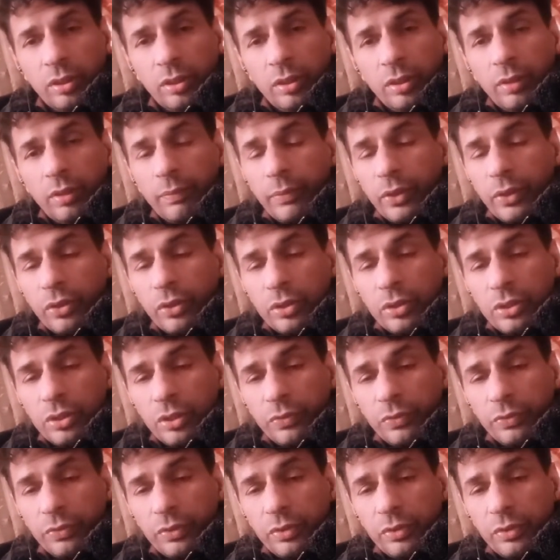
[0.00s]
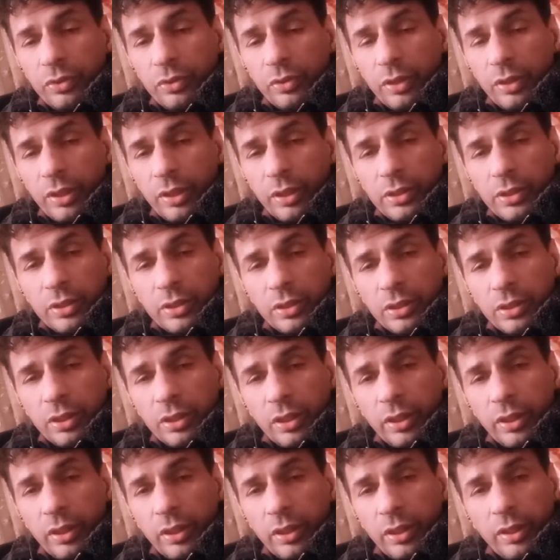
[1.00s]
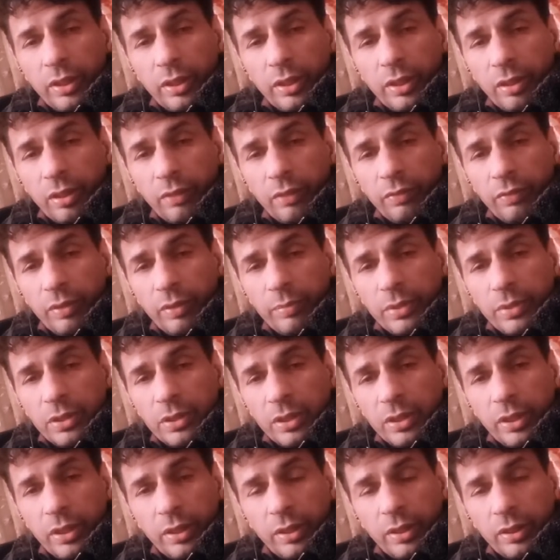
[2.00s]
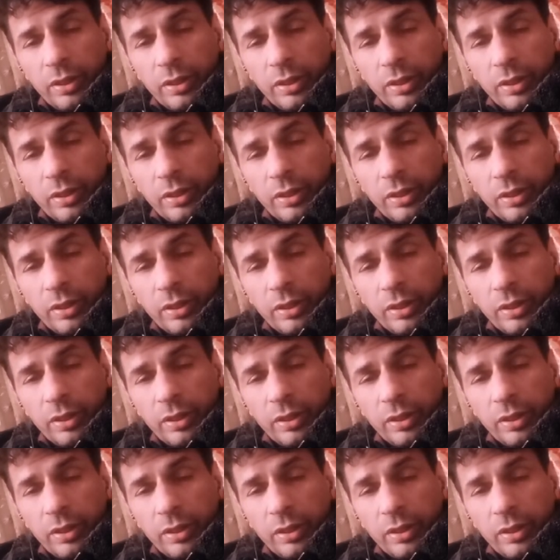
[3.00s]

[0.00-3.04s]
because if you touch the screen, a heart will be sent.